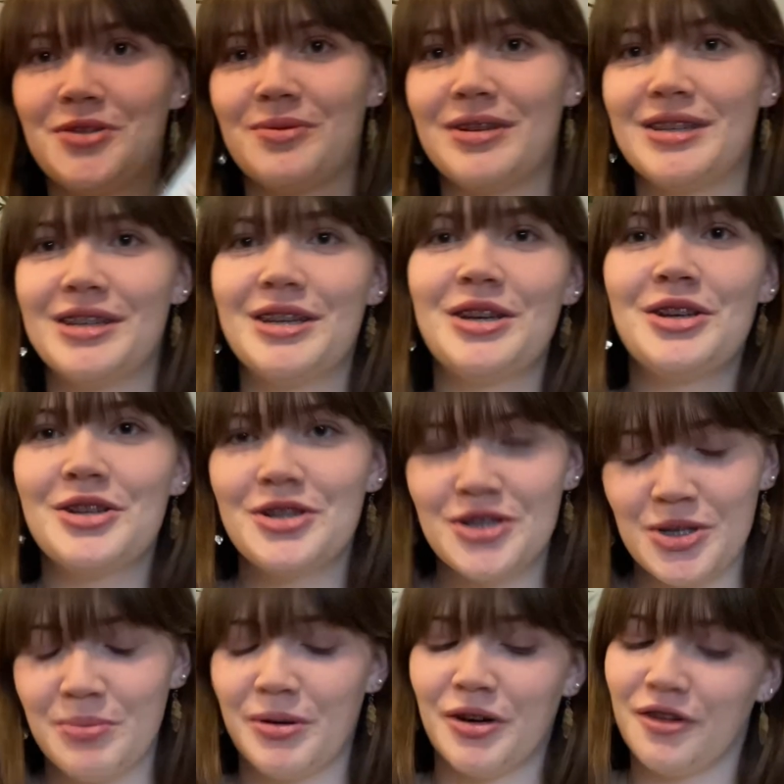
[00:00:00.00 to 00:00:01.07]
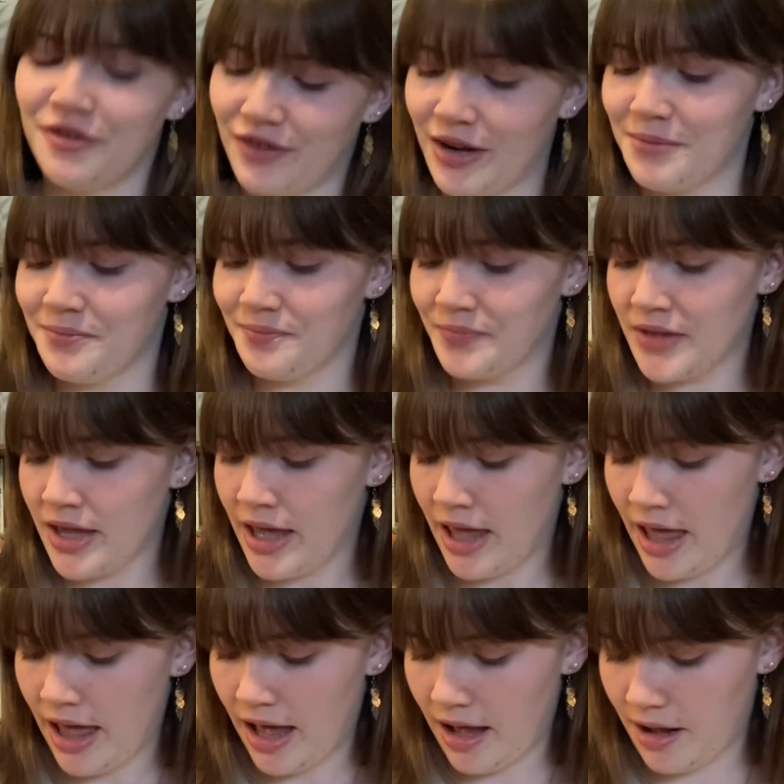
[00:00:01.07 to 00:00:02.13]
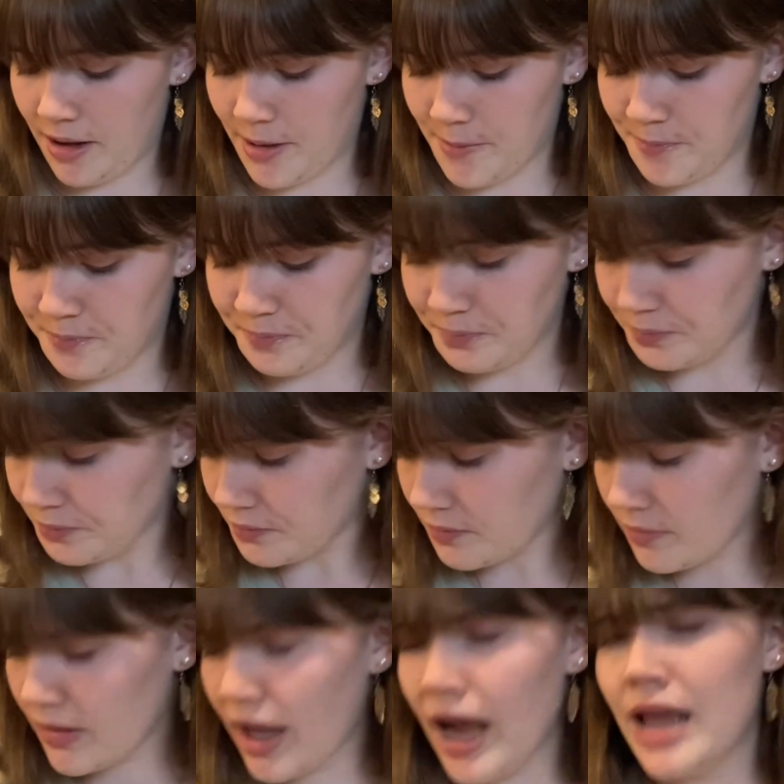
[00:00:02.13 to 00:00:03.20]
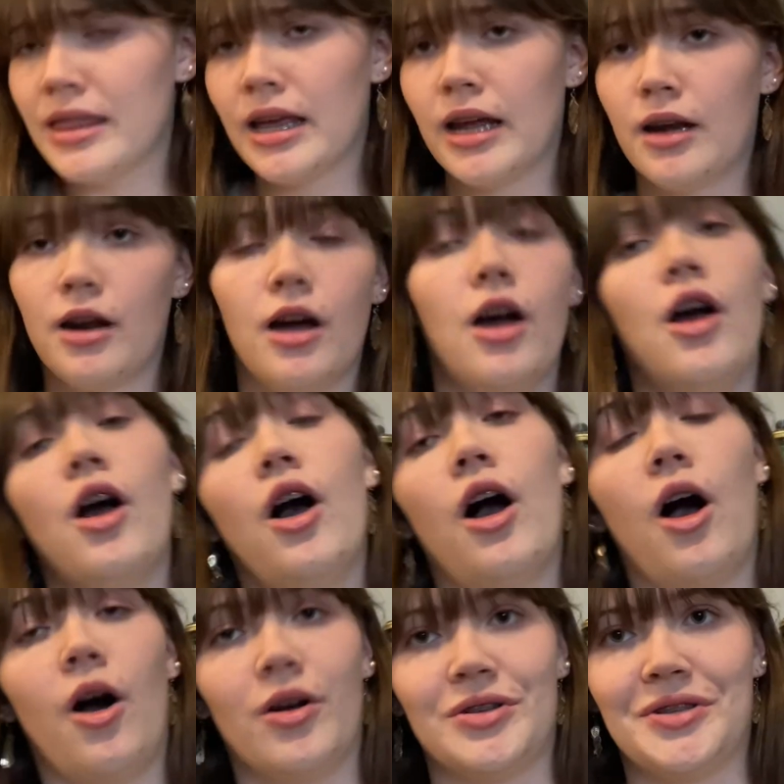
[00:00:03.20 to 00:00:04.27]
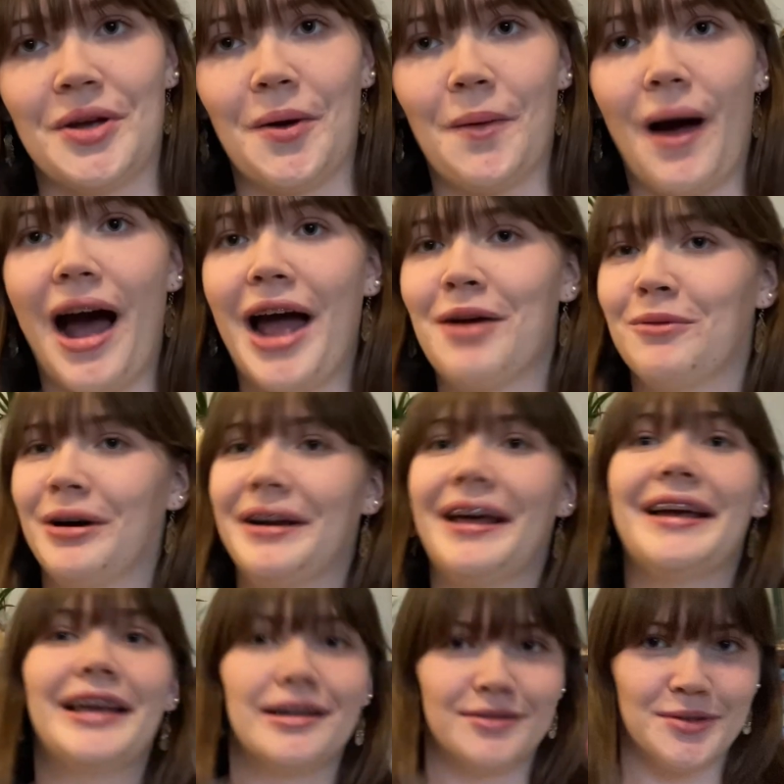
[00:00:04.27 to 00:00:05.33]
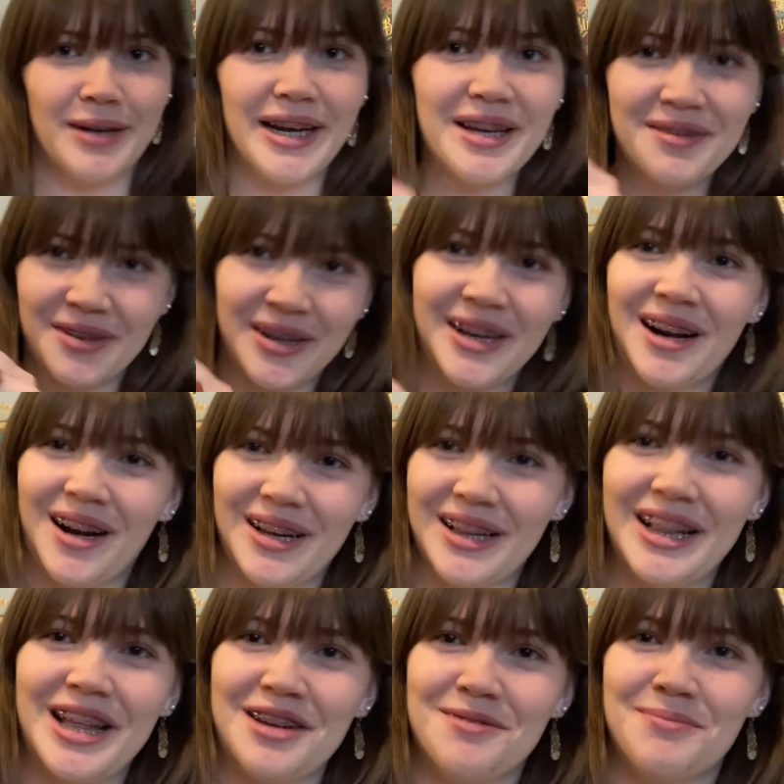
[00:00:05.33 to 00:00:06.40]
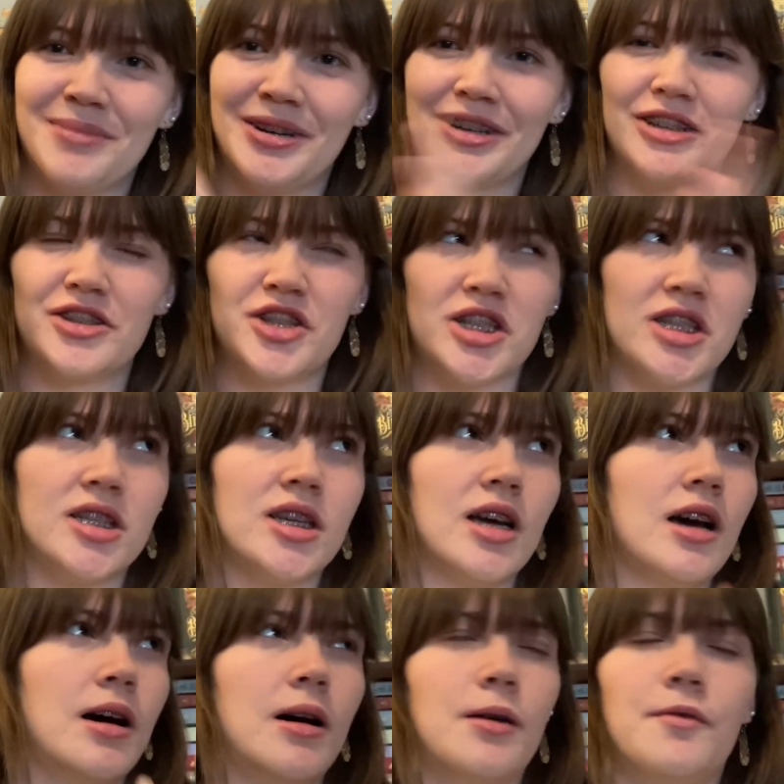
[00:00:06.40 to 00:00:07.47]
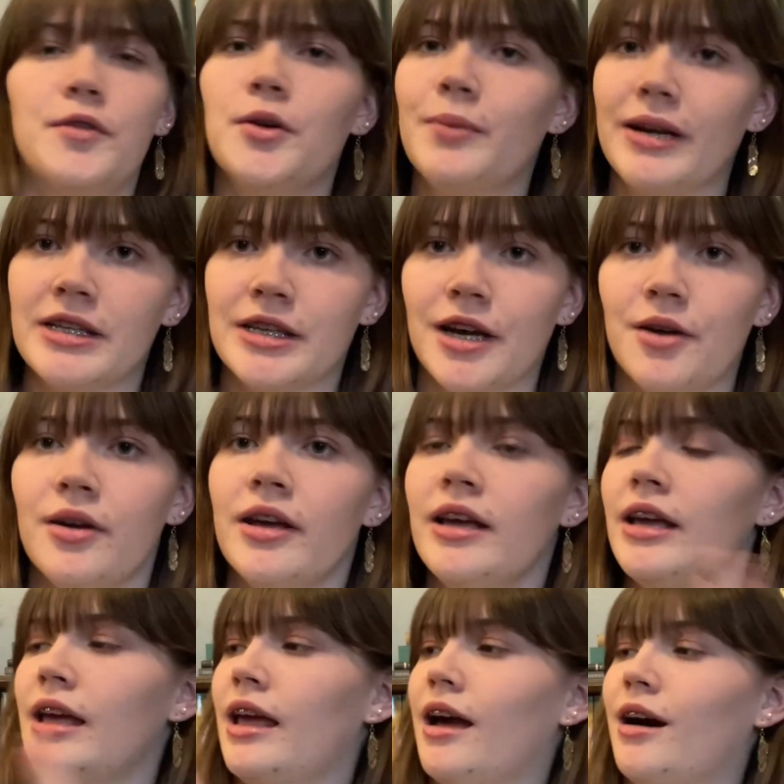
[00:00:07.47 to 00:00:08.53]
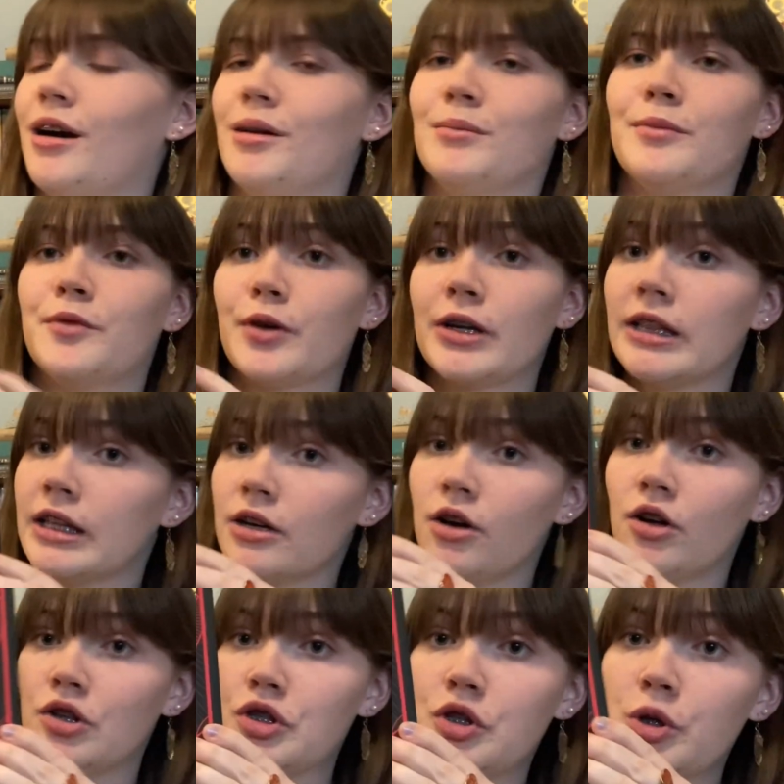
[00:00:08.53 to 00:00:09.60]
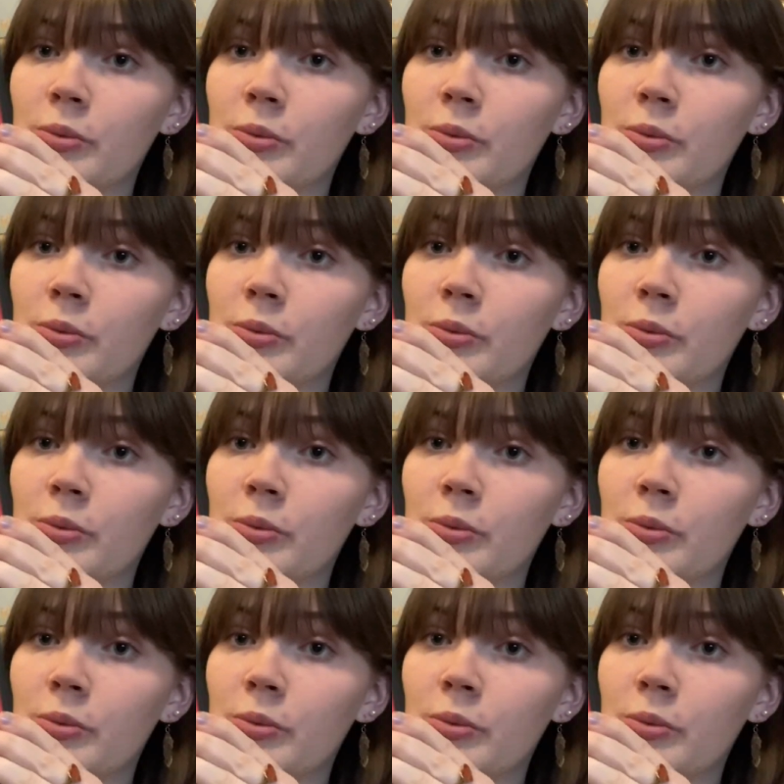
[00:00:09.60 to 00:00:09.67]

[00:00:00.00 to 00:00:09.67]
was super fun. And then also I won a giveaway for an Enclave book just a few weeks ago for Clint Hall's new